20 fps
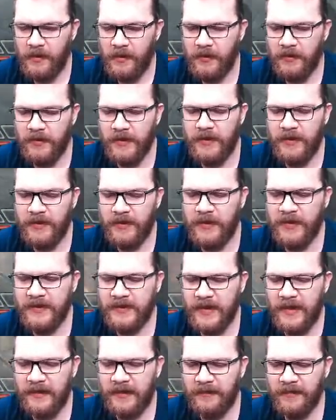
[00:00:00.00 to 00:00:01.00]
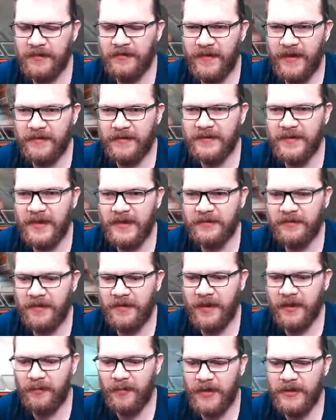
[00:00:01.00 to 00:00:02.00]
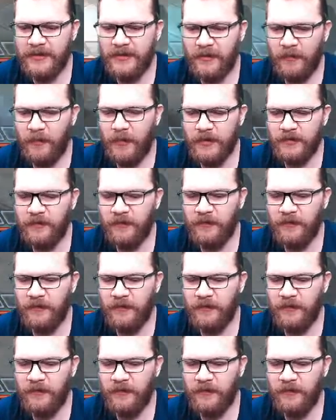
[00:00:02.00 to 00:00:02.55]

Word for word: You didn't decide which 5 stars to rank based on what